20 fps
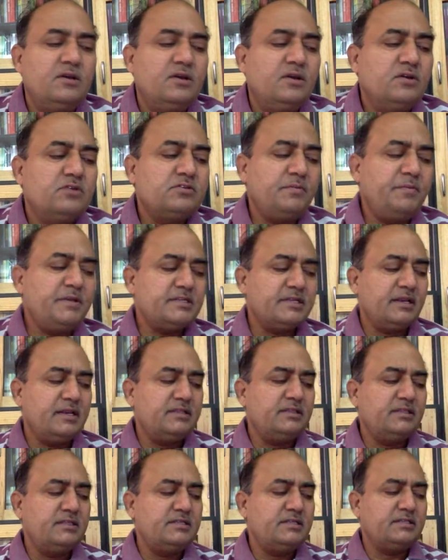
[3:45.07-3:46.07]
So basically,
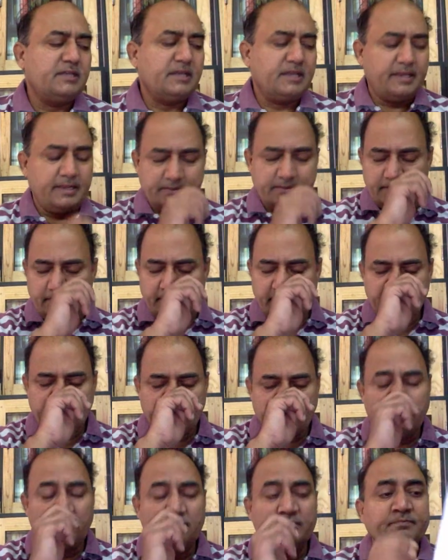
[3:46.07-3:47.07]
this is the case.
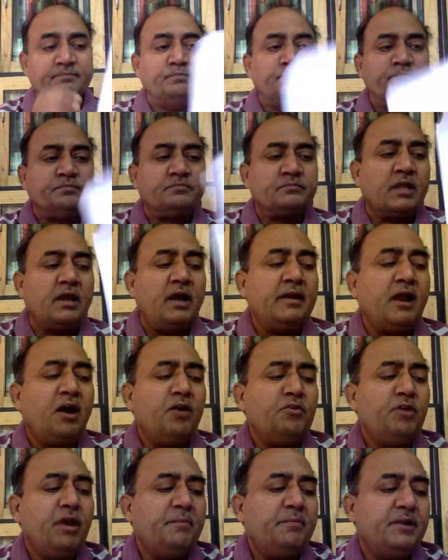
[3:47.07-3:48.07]
Now
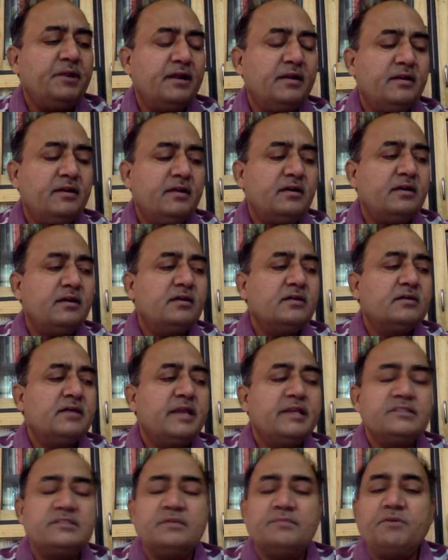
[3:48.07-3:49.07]
you have done
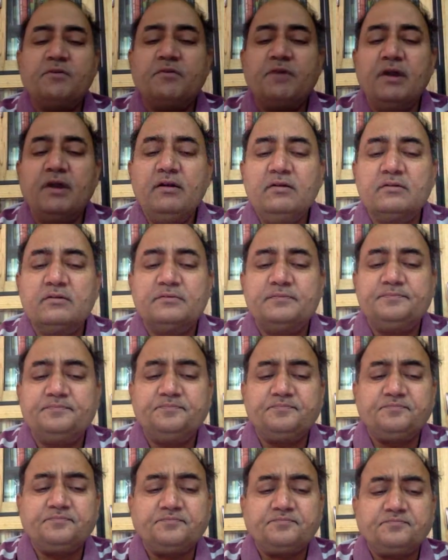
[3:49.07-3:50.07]
case number one.
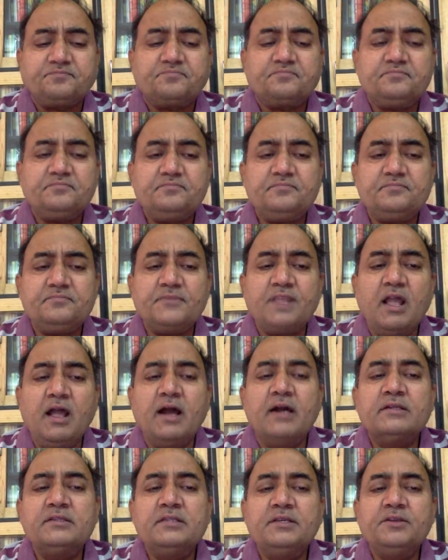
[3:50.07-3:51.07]

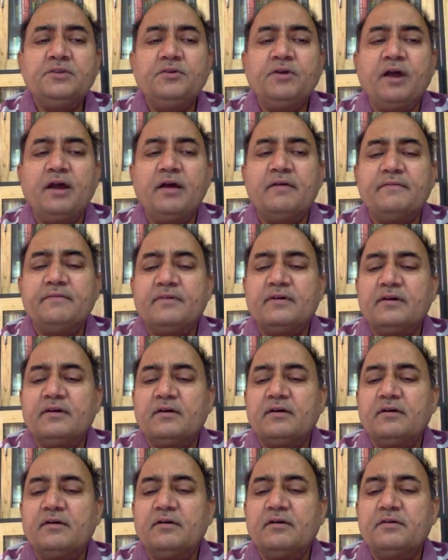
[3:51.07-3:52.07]
I think you have
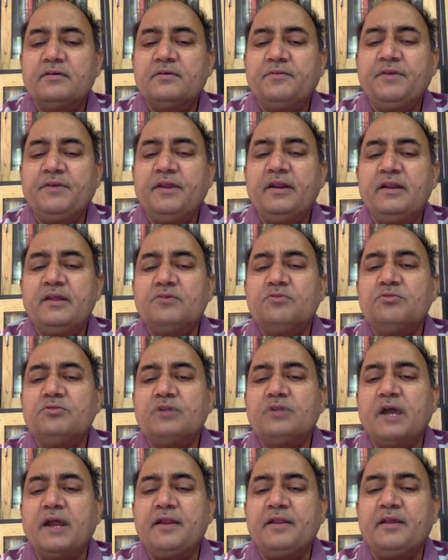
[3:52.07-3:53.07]
a fairly good
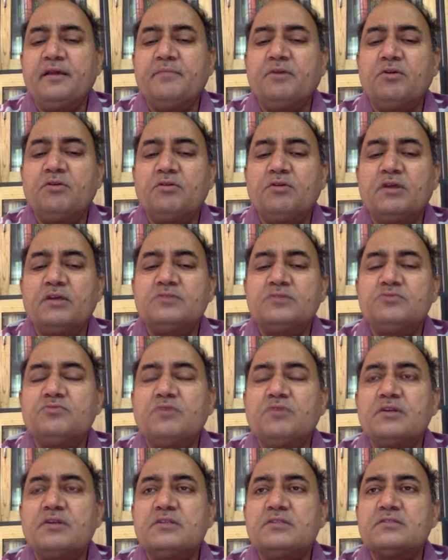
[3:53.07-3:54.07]
idea about as to
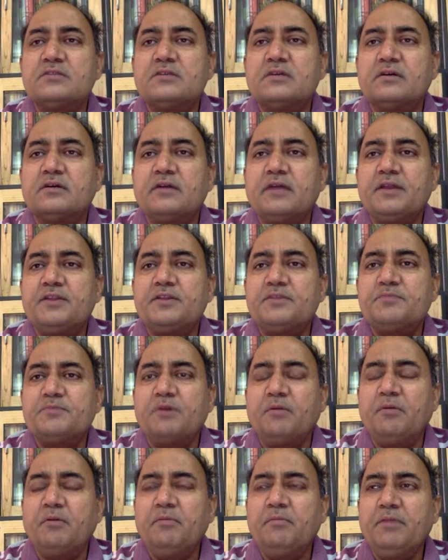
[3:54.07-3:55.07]
what is Gettier
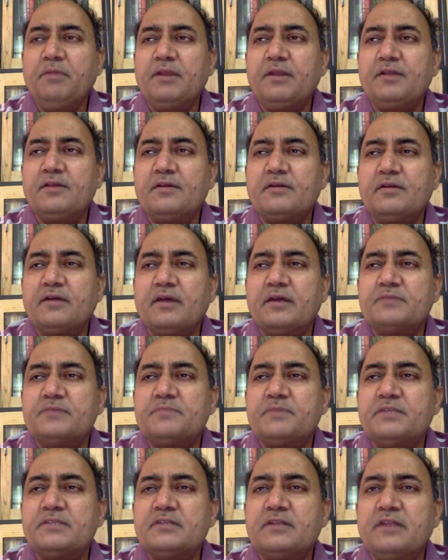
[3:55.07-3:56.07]
problem. Gettier has
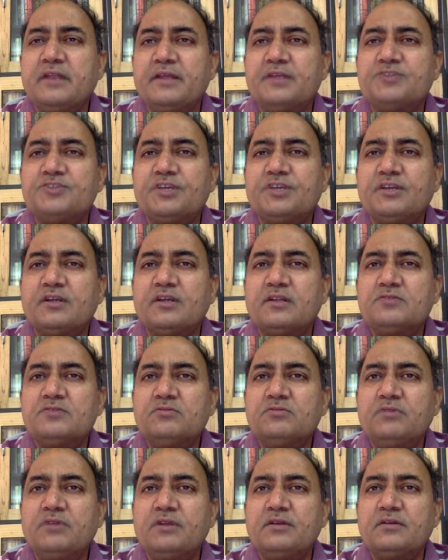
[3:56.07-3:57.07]
mentioned AGR also,
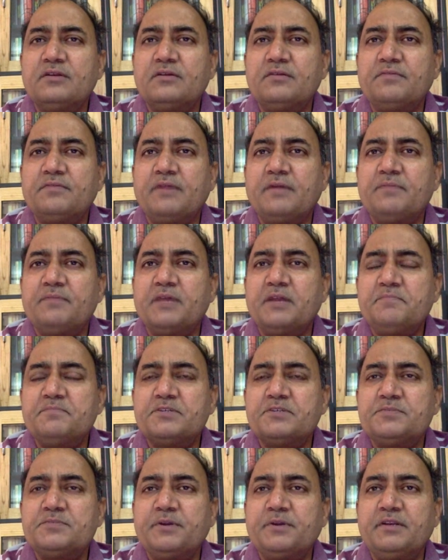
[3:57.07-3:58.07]
and from that
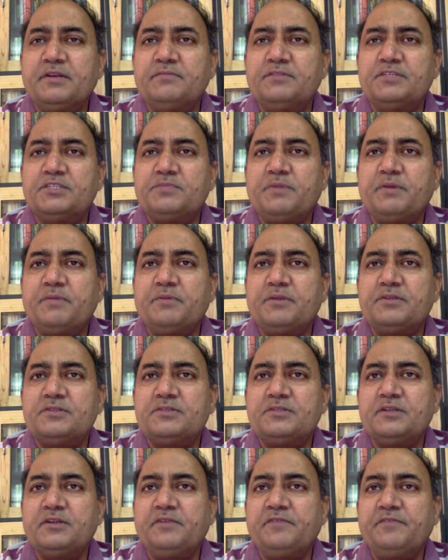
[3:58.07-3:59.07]
perspective, this paper is
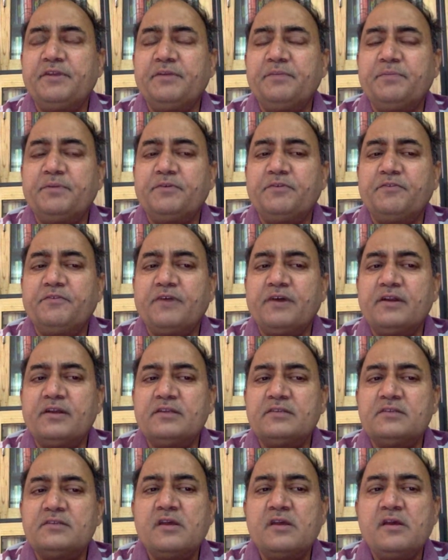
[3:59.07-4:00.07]
significant for us,
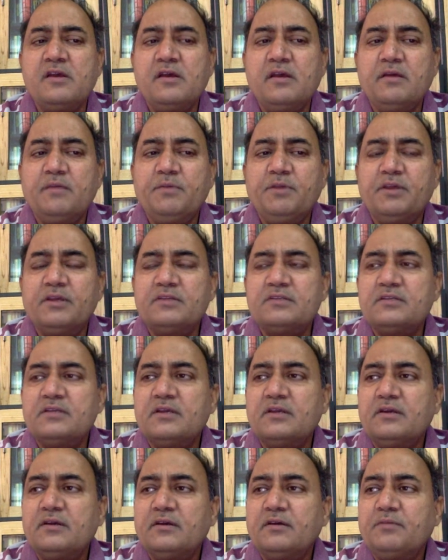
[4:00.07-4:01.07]
because
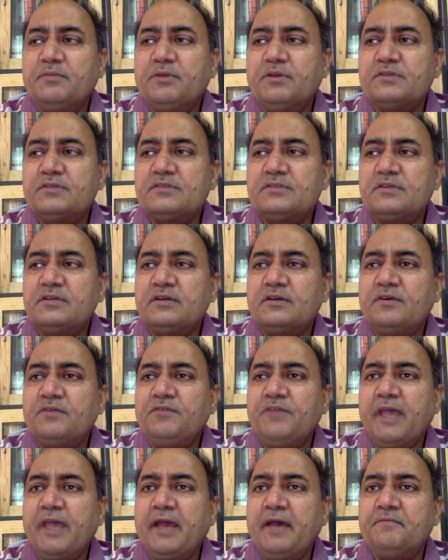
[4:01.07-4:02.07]
we
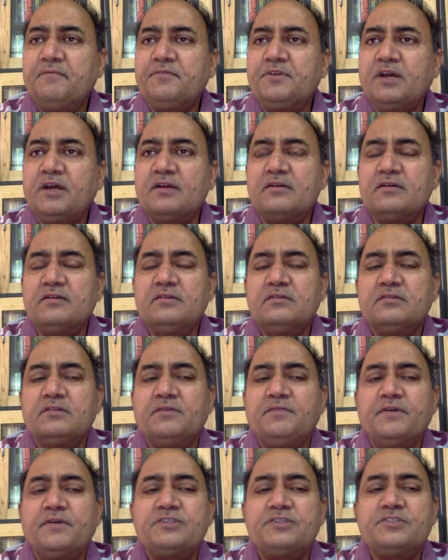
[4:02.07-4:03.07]
have done the
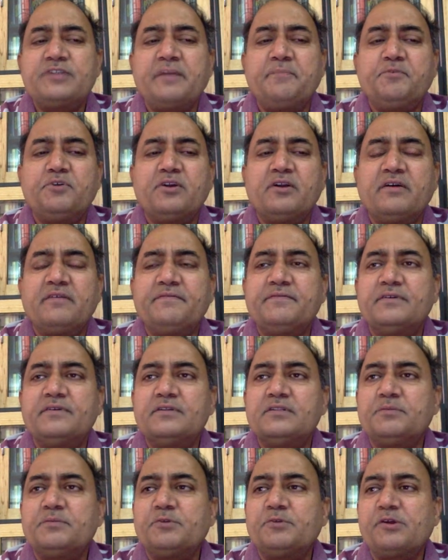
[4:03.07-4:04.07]
first chapter of
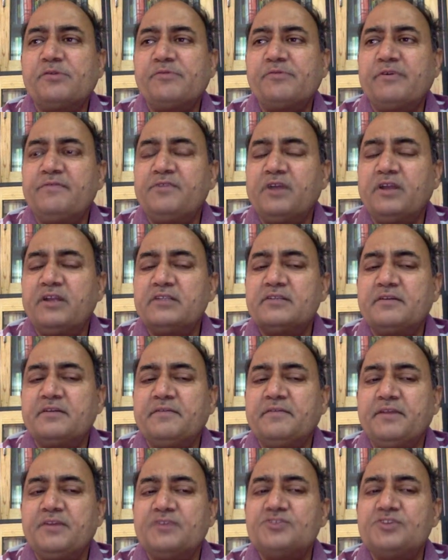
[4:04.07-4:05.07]
the problem of knowledge of
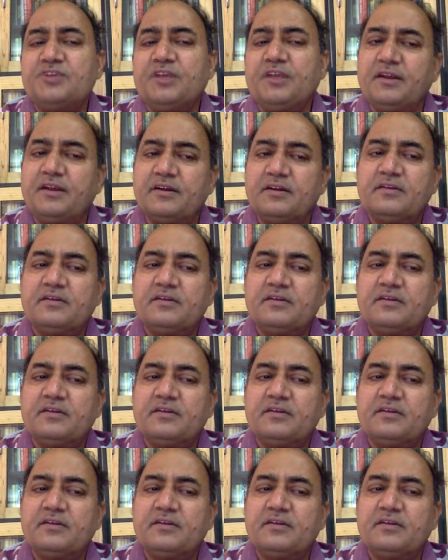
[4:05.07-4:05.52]
AGR.